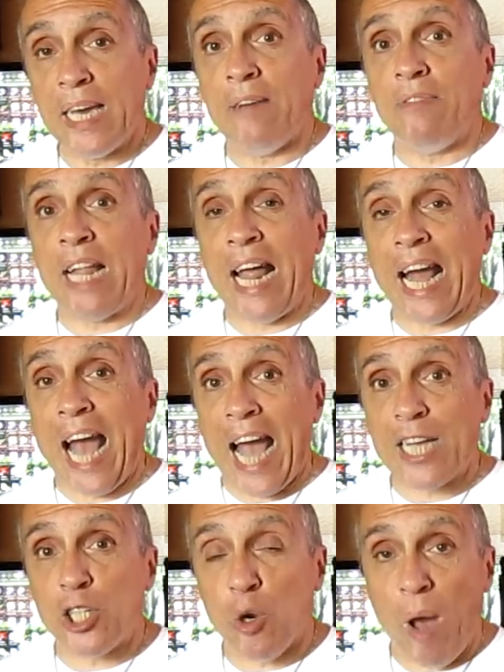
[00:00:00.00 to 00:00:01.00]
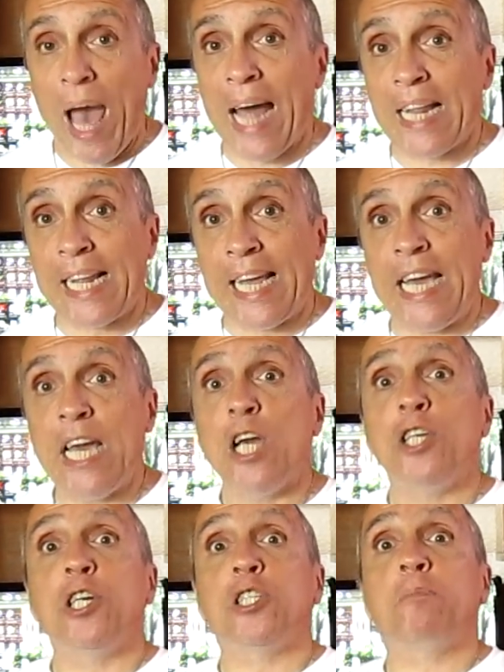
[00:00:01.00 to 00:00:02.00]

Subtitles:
Even in actuality, you're